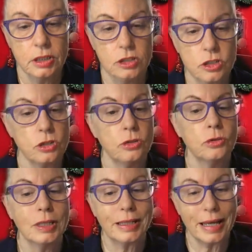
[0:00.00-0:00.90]

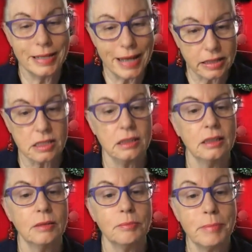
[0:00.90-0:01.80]
to
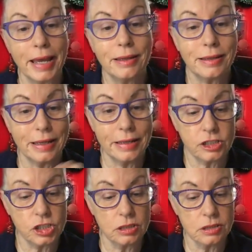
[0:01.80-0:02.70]
make
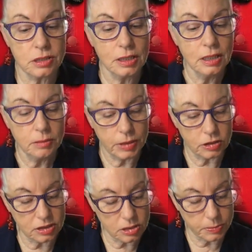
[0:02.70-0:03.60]
connections,
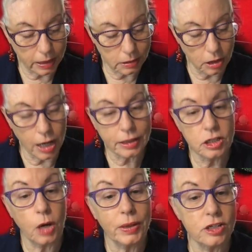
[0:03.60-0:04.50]
because it's about like,
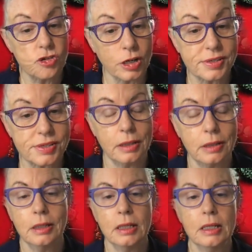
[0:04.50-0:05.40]
knowing, and trusting.
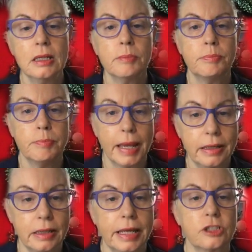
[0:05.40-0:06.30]
make
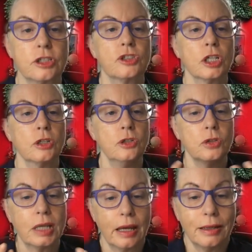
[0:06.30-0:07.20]
connections so you
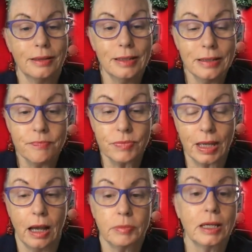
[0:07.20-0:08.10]
can
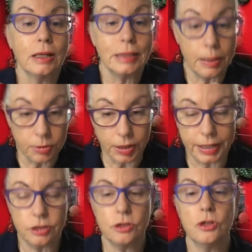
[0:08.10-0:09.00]

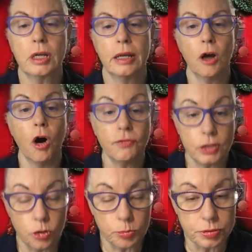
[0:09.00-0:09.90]
collaborate. You can offer
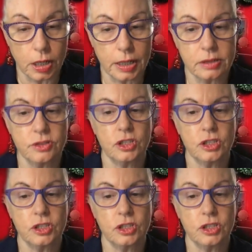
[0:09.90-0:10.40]
your products and